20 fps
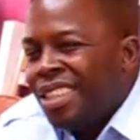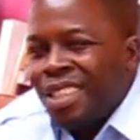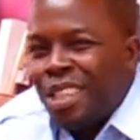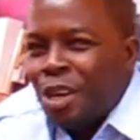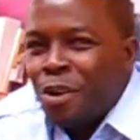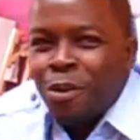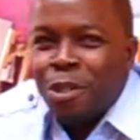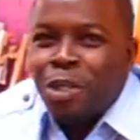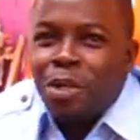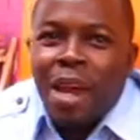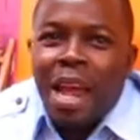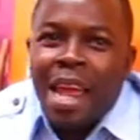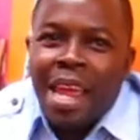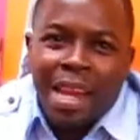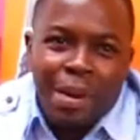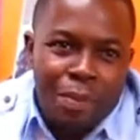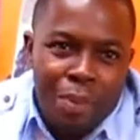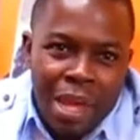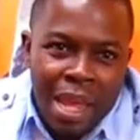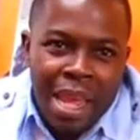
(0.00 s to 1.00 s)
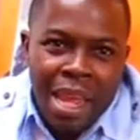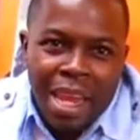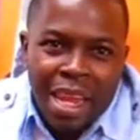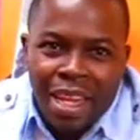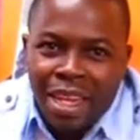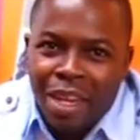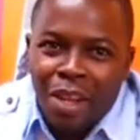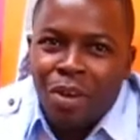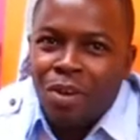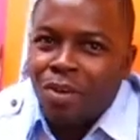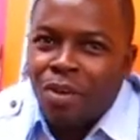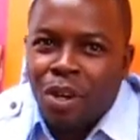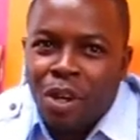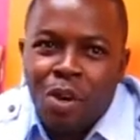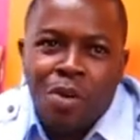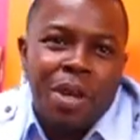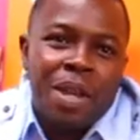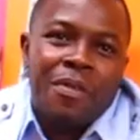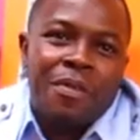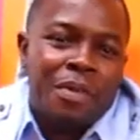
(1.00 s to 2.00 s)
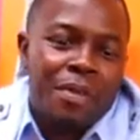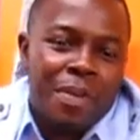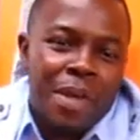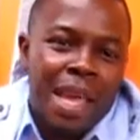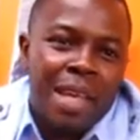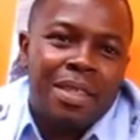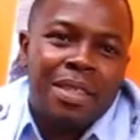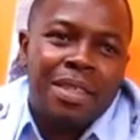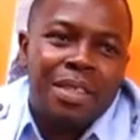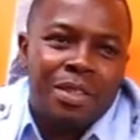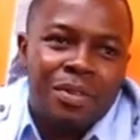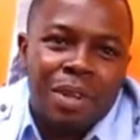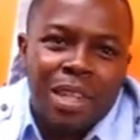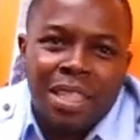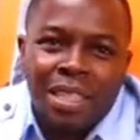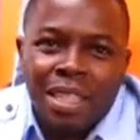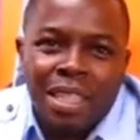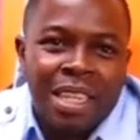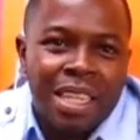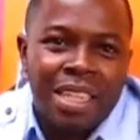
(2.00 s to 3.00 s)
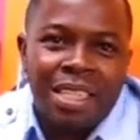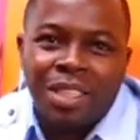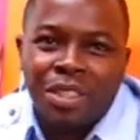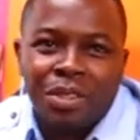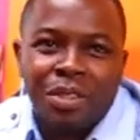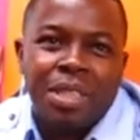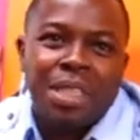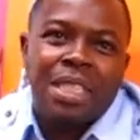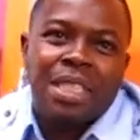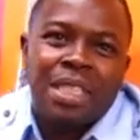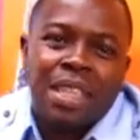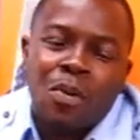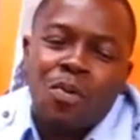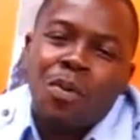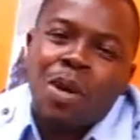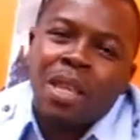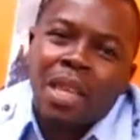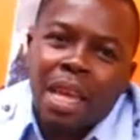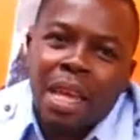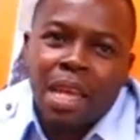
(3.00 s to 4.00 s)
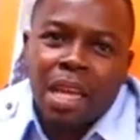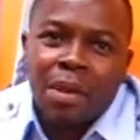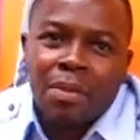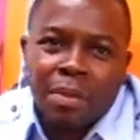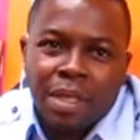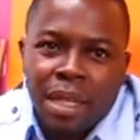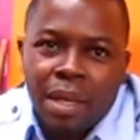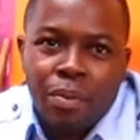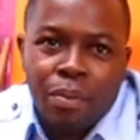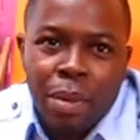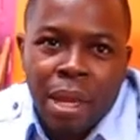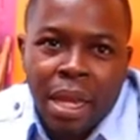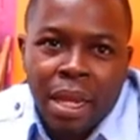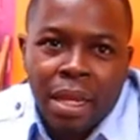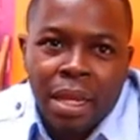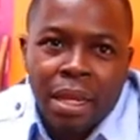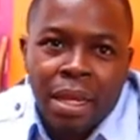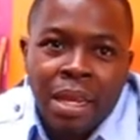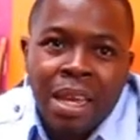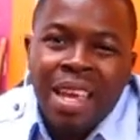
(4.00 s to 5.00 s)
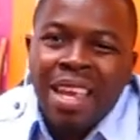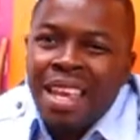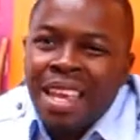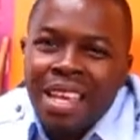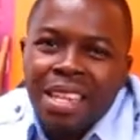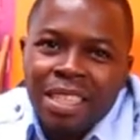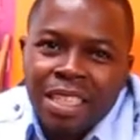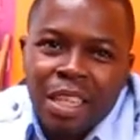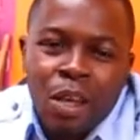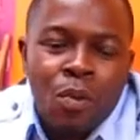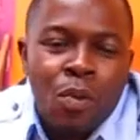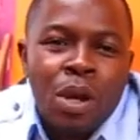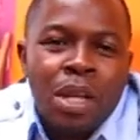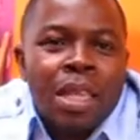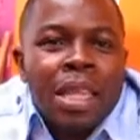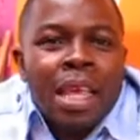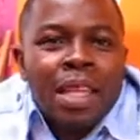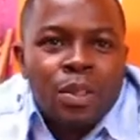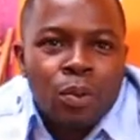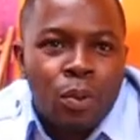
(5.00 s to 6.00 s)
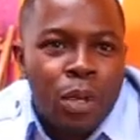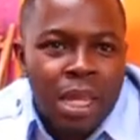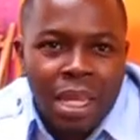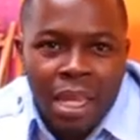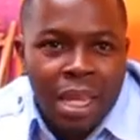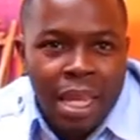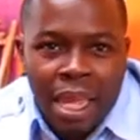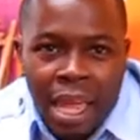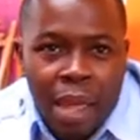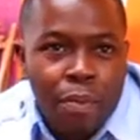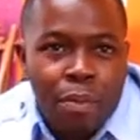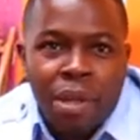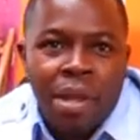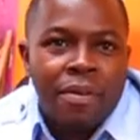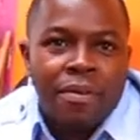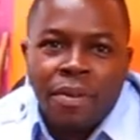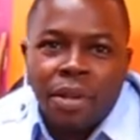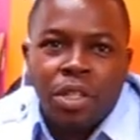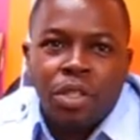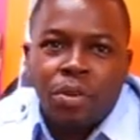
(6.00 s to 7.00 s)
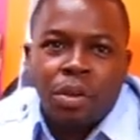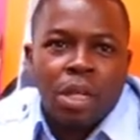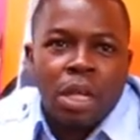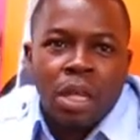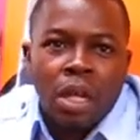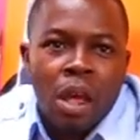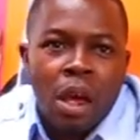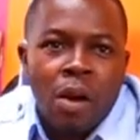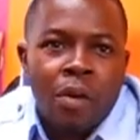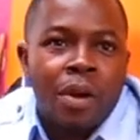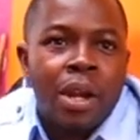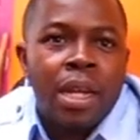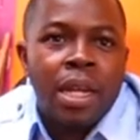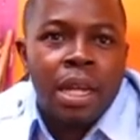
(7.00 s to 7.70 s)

Don't try and beg and don't go in from that situation because usually someone that comes in begging is someone that's weak and can't benefit you in the long run